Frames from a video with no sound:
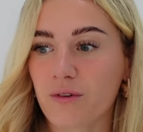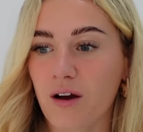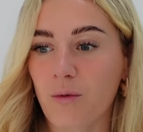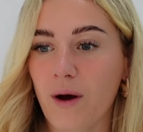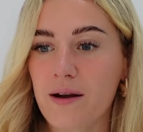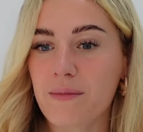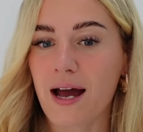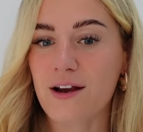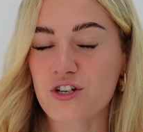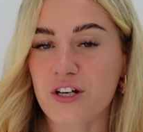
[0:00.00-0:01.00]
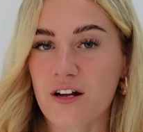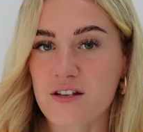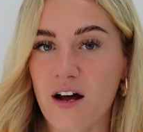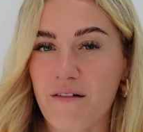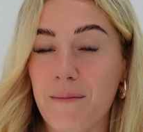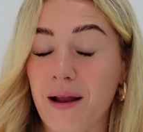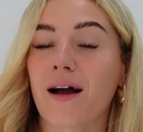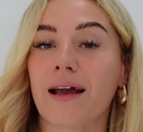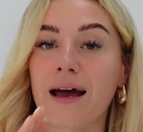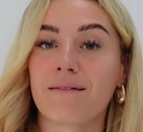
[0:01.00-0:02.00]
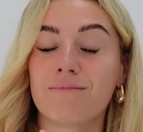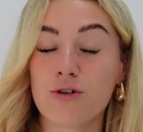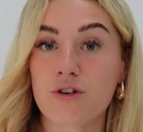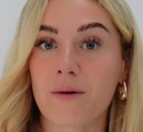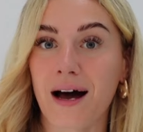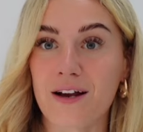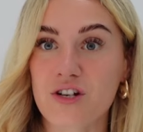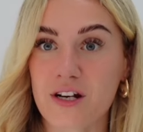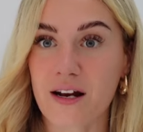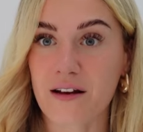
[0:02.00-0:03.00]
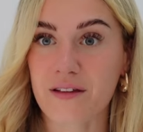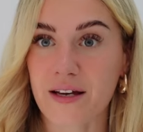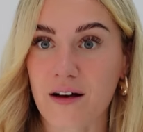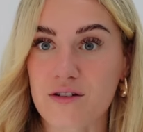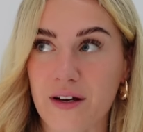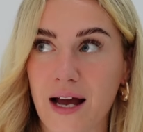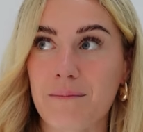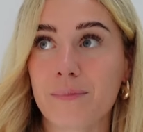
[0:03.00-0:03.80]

Like, when am I actually gonna turn around and be like, okay, you don't actually need anything else for camp?